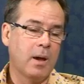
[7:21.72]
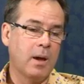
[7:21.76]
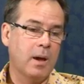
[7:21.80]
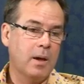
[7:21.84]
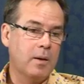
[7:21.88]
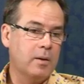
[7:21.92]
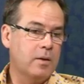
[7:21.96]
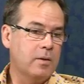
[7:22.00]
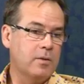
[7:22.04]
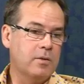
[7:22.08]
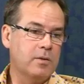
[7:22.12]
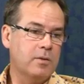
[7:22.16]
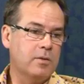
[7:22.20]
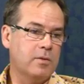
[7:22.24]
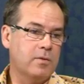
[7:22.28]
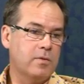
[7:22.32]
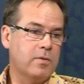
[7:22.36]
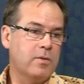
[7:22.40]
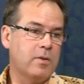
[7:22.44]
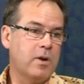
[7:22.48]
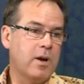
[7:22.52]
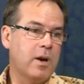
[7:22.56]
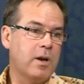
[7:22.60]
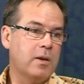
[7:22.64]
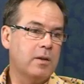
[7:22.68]
And because there's a
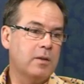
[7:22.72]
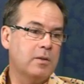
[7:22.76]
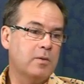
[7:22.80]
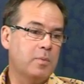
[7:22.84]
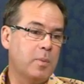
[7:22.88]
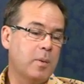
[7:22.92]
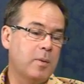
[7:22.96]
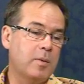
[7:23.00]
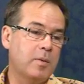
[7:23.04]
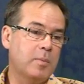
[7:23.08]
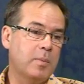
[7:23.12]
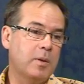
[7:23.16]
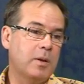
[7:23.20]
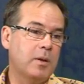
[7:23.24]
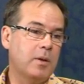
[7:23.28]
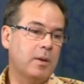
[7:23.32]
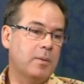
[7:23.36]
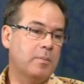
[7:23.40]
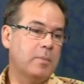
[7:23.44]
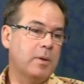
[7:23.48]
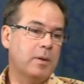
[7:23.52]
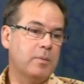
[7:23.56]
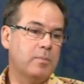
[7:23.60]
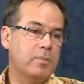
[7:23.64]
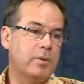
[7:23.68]
variety, it's probably a bit
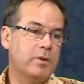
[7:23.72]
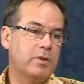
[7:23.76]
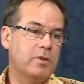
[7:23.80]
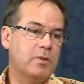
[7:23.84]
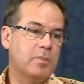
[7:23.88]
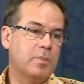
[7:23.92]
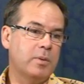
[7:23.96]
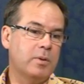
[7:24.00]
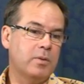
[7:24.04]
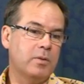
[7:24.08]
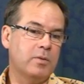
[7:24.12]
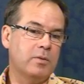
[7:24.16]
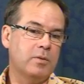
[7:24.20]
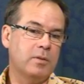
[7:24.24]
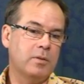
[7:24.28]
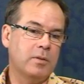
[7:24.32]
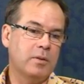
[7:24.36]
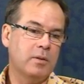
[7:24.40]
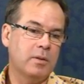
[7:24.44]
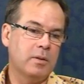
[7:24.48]
like blood pressure pills.